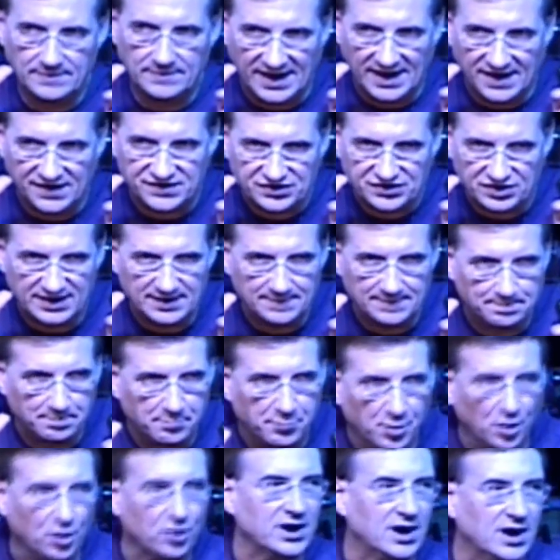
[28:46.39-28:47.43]
actually
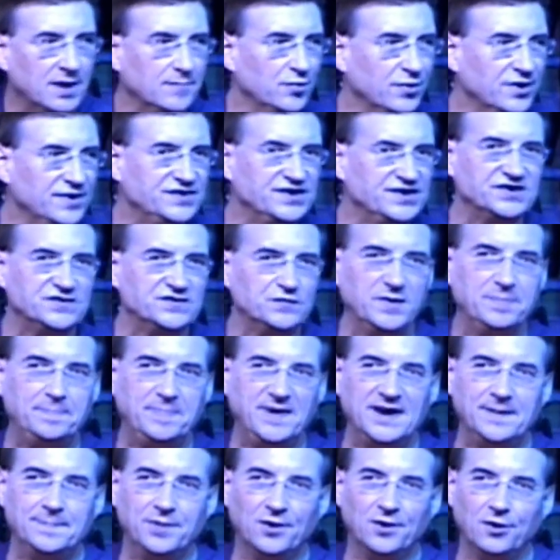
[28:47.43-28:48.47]
burn our bridges with
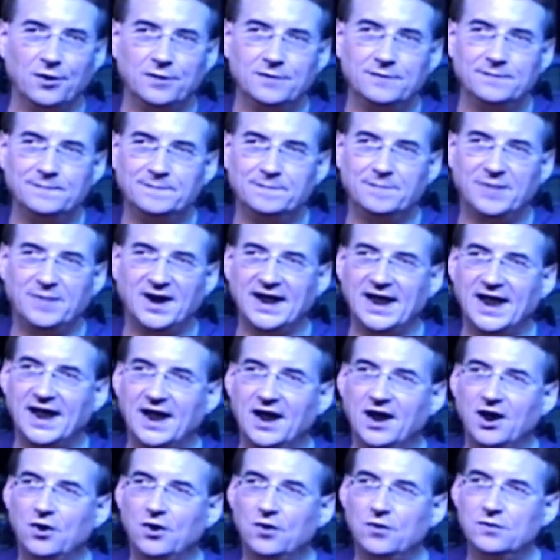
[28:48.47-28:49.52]
people by
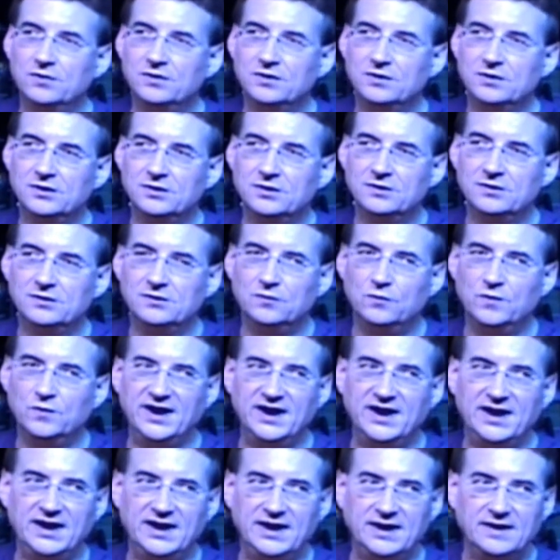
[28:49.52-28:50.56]
how
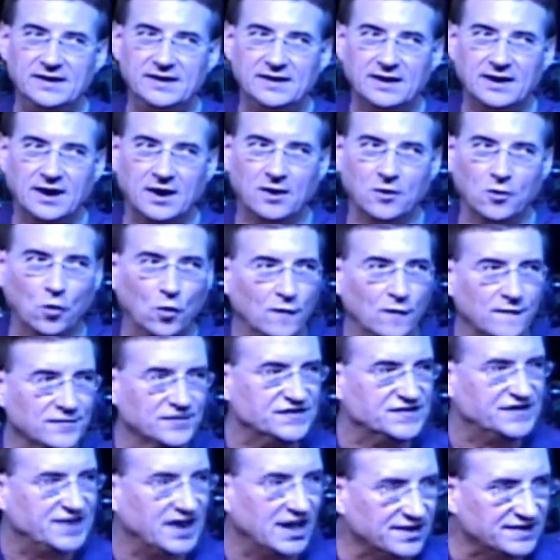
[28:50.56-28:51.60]
we are
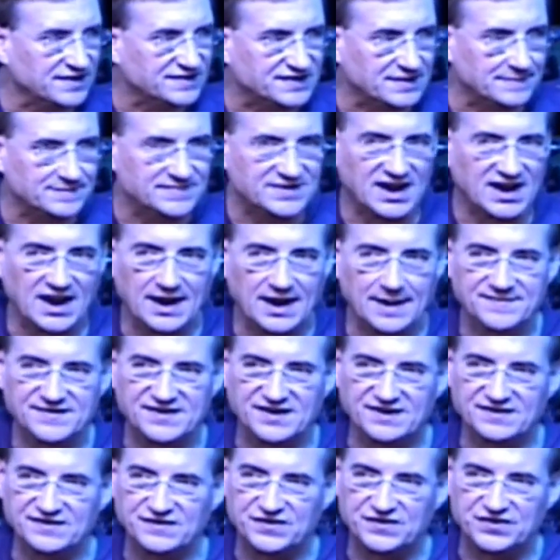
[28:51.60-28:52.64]
overzealous
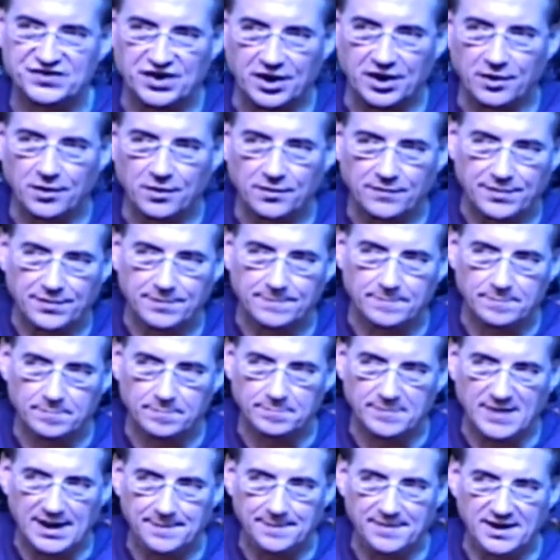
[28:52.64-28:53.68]
sometimes and share
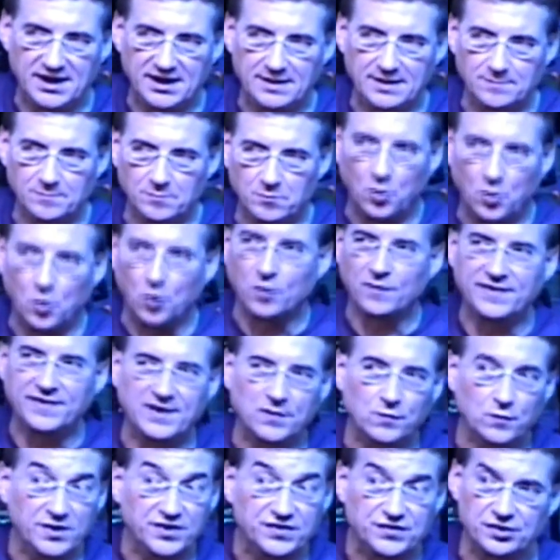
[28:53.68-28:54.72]
maybe more
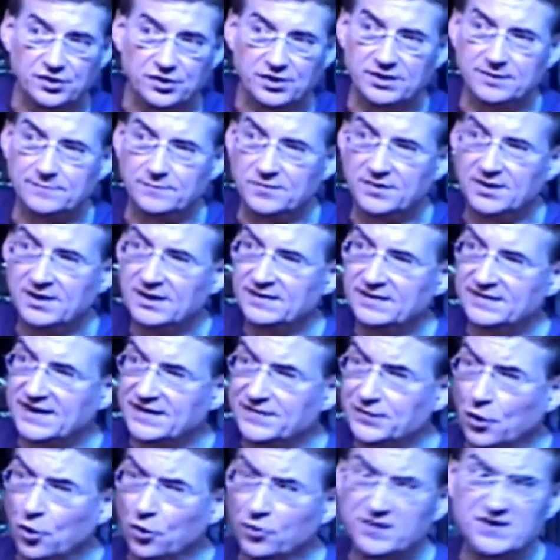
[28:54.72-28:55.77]
than we should,
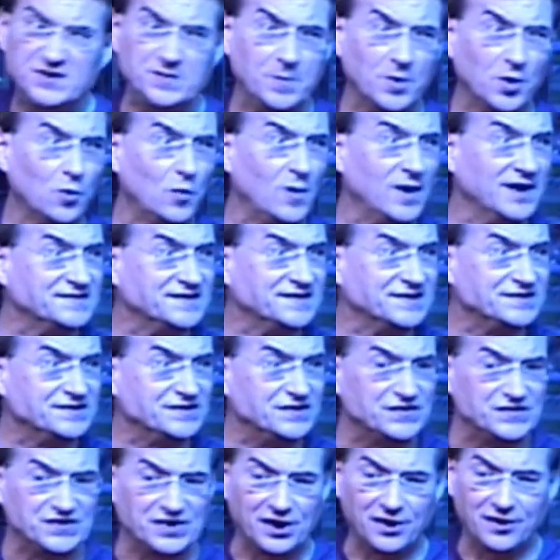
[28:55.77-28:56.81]
than the Holy Spirit wants us
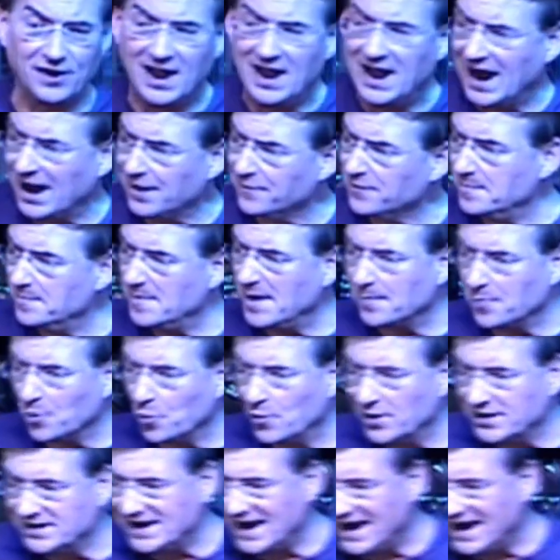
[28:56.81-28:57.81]
to share? I remember one